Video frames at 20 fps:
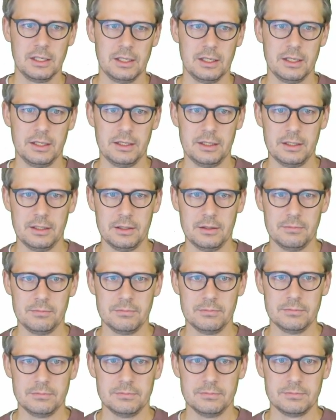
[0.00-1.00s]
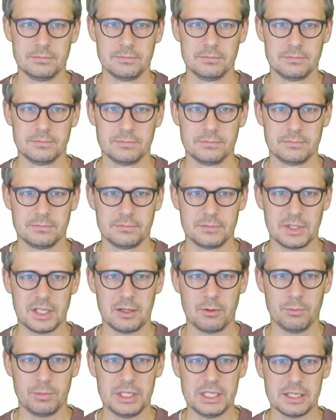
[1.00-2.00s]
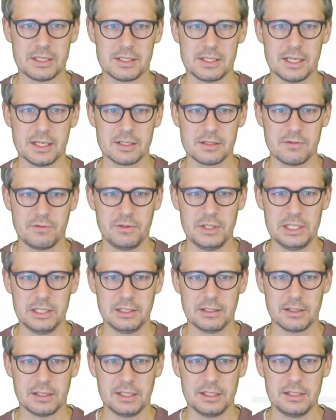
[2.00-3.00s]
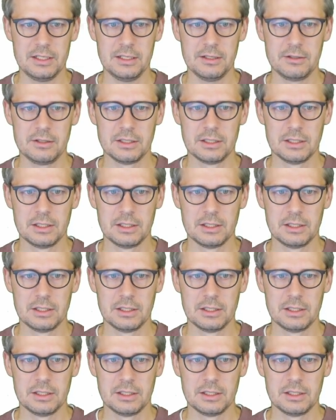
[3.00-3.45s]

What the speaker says: That'll be a text field in here.